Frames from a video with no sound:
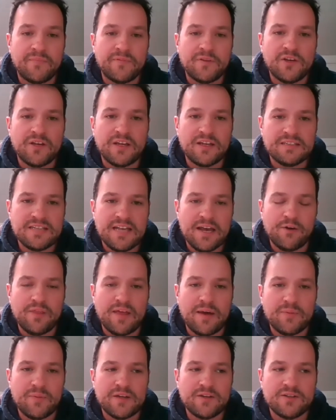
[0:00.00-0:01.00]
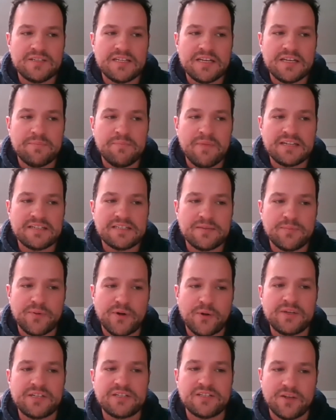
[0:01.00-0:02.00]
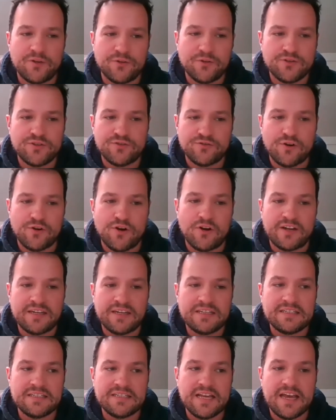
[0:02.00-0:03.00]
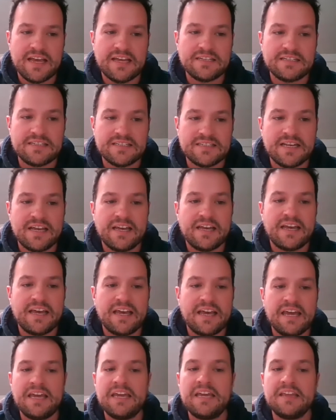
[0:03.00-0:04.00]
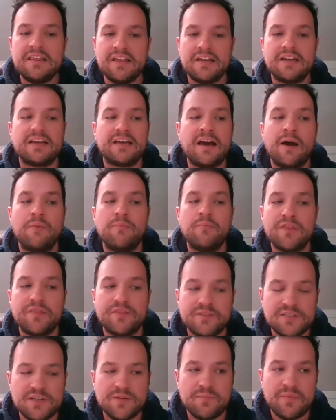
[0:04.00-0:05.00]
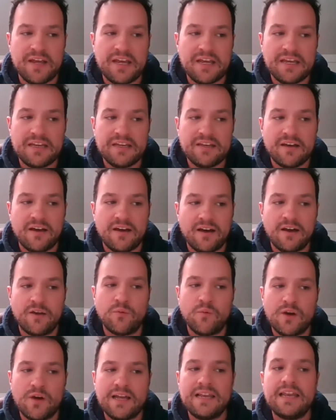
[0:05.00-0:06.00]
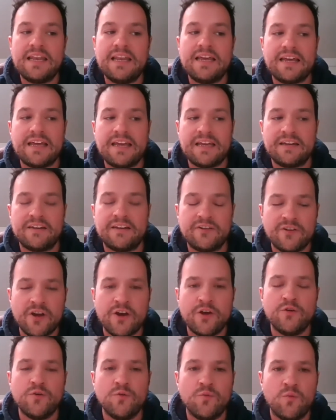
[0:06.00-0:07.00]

You can tell that because he makes the promise so strong. He says, he that cometh to me, I will in no